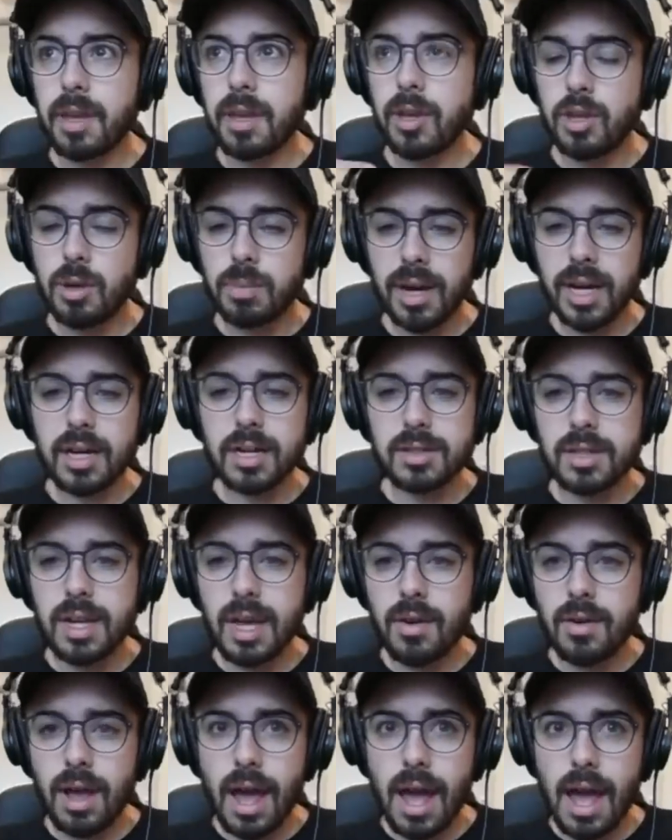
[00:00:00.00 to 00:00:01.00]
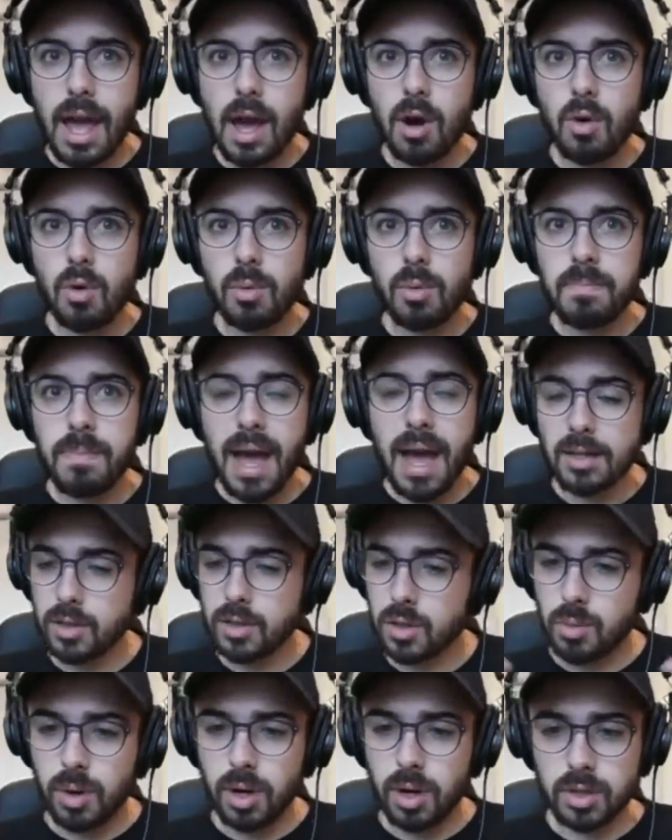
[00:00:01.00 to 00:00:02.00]
could you break us down how
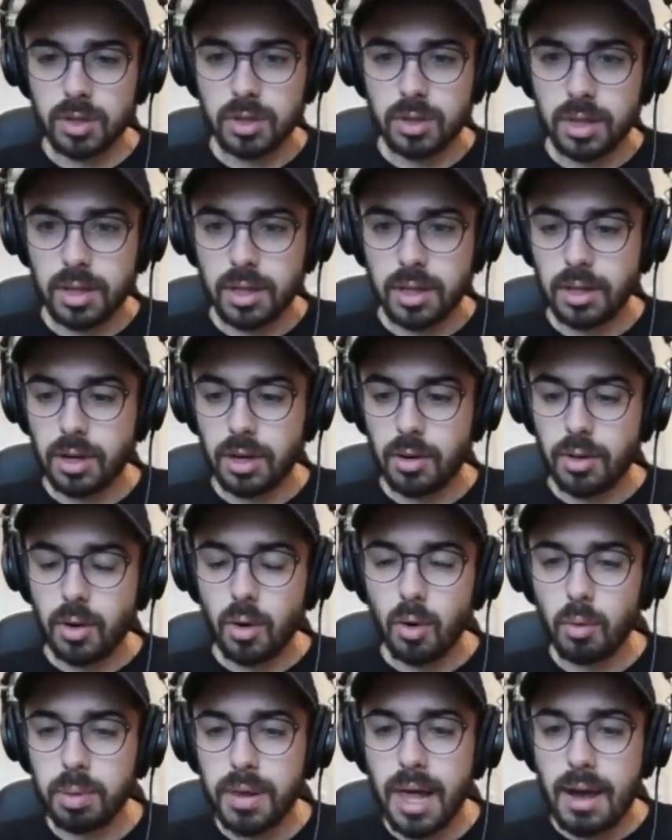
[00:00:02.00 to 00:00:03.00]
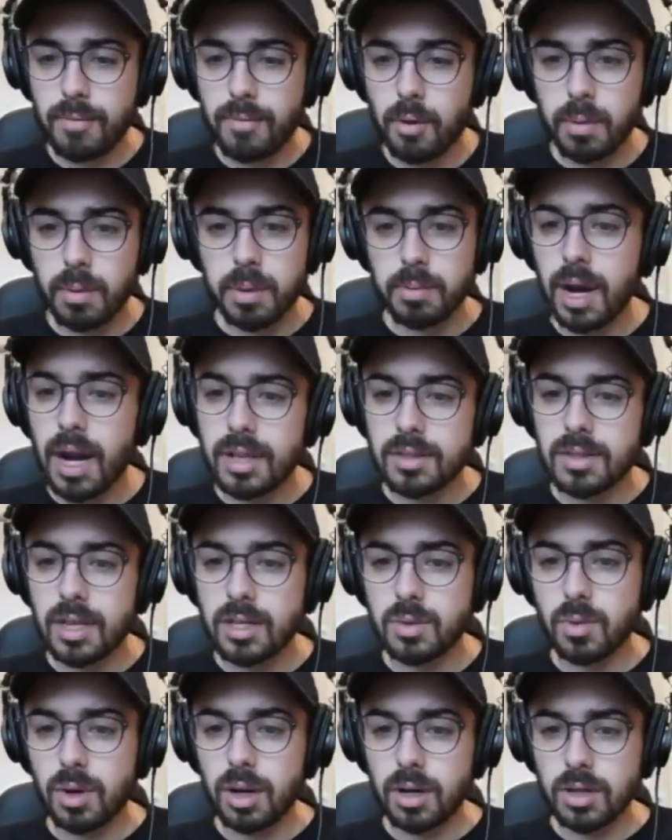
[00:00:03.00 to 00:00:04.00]
Masterworks, you know, the whole platform and
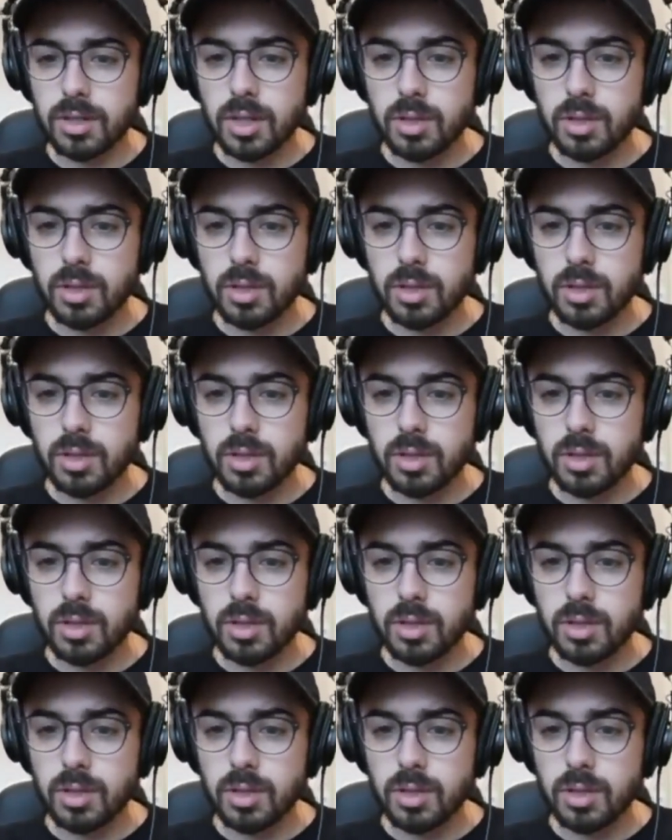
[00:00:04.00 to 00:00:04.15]
process works?